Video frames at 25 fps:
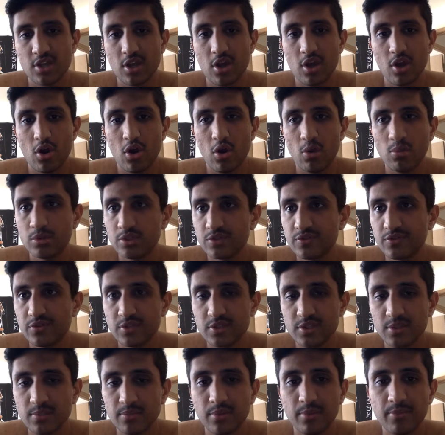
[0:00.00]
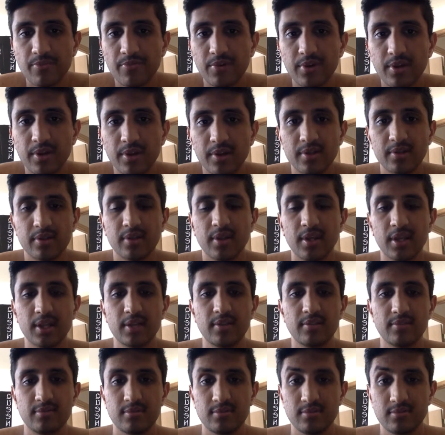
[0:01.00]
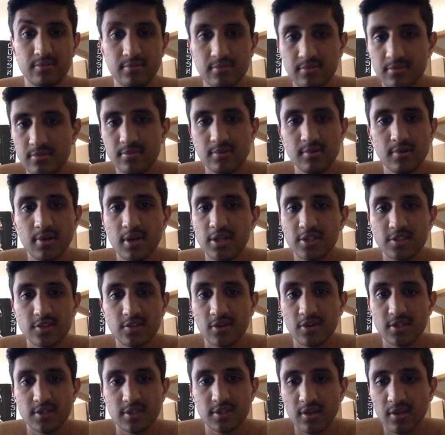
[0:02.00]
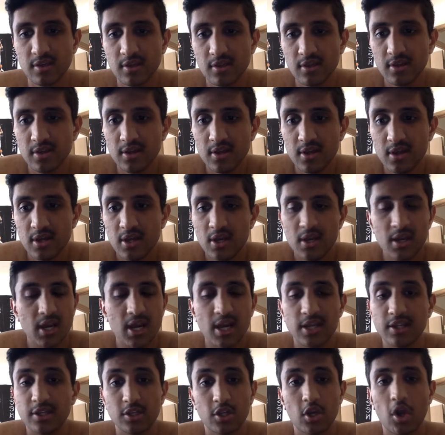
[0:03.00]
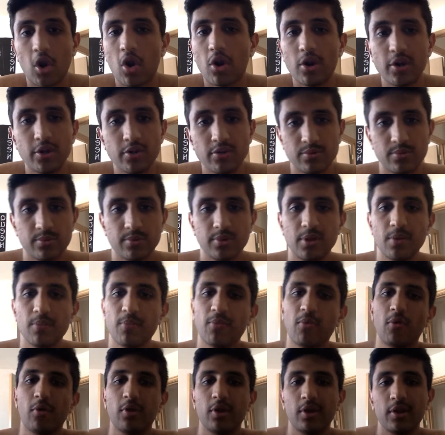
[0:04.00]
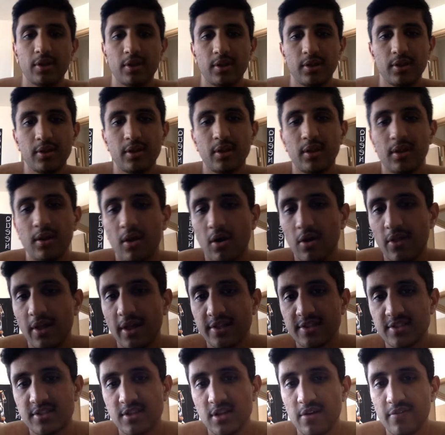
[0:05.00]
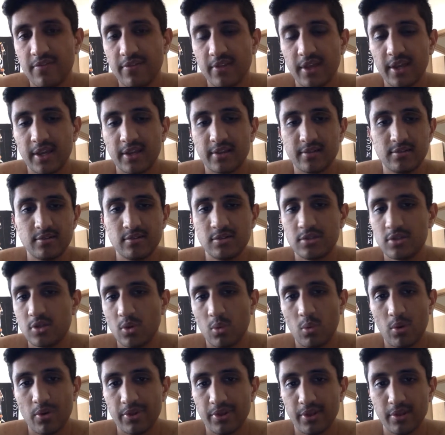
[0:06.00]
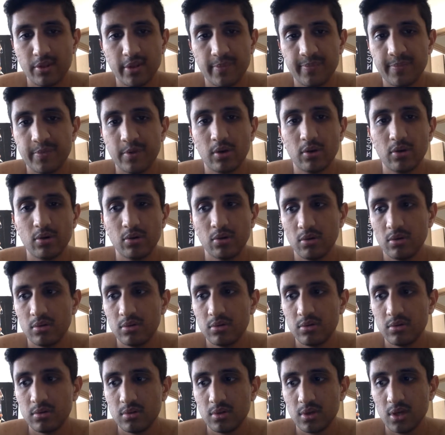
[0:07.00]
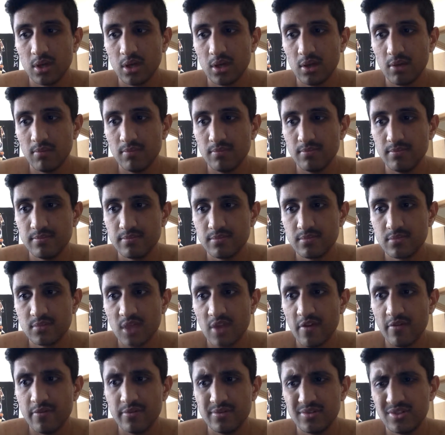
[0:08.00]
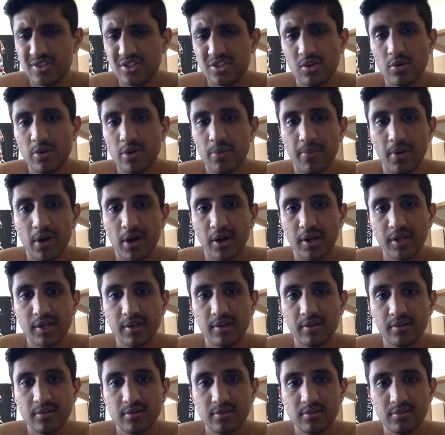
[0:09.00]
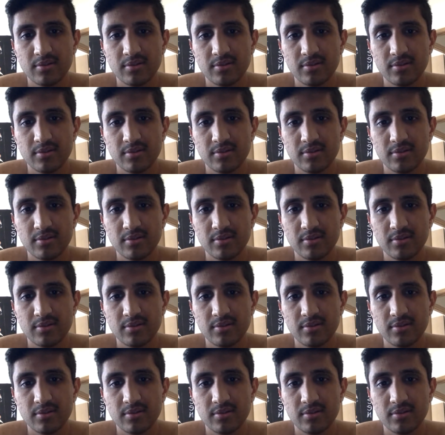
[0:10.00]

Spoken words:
I almost feel symptom free. Like it's crazy, and cardio is really important and all that stuff. Like go on the elliptical, or just know your body.